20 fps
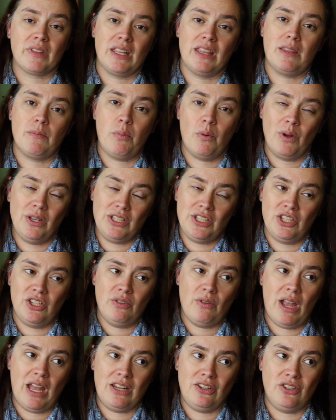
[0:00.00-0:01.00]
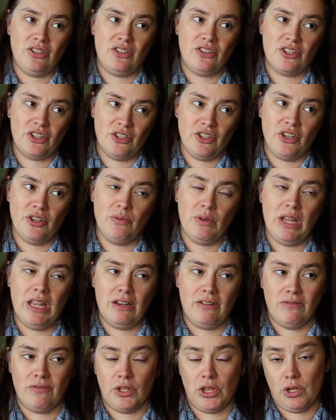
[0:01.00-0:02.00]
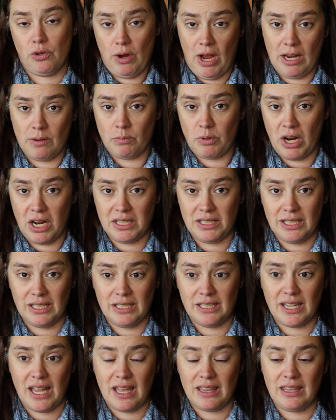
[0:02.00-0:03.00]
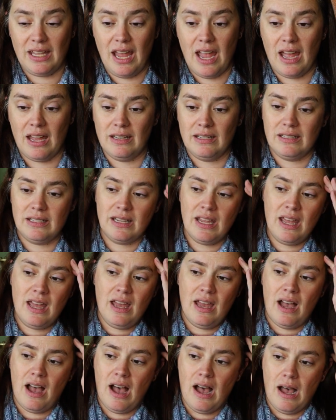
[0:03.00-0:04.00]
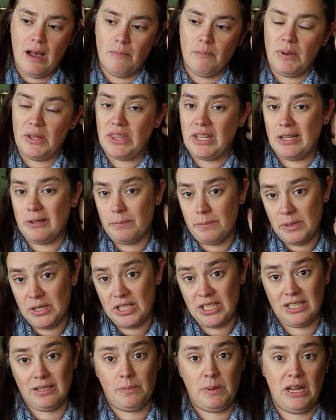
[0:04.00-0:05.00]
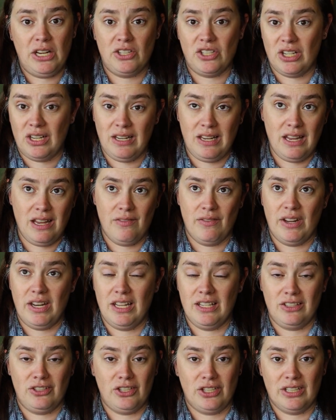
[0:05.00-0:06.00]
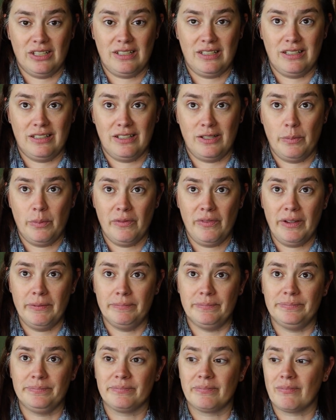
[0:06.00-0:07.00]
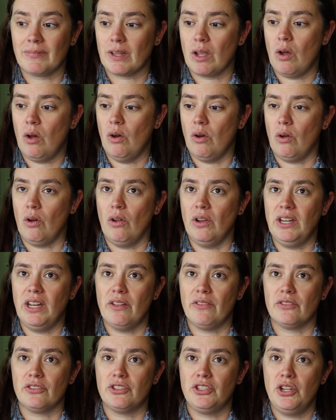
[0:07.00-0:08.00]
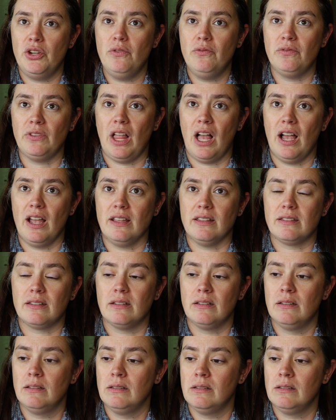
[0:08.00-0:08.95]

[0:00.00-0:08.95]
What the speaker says: The points do enter you in for the grand prizes at the end, but the participation even is just super fun. Oh, now there's 2 flies.